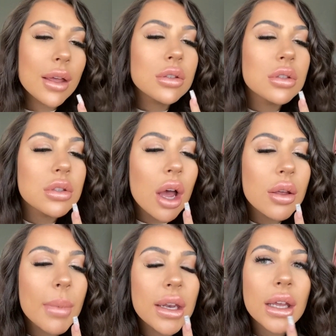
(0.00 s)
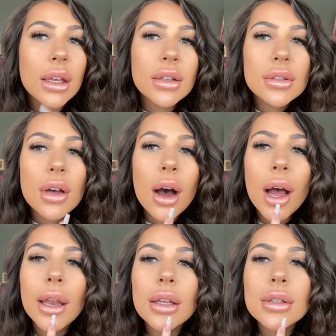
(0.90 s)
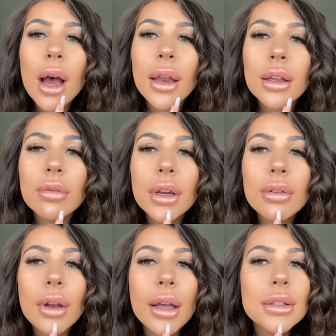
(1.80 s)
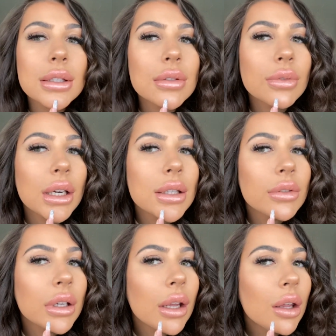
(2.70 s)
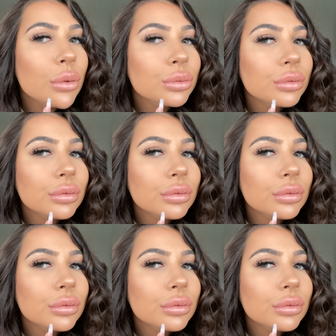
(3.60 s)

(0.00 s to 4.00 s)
There's so many tiny reflexes of glitter in it,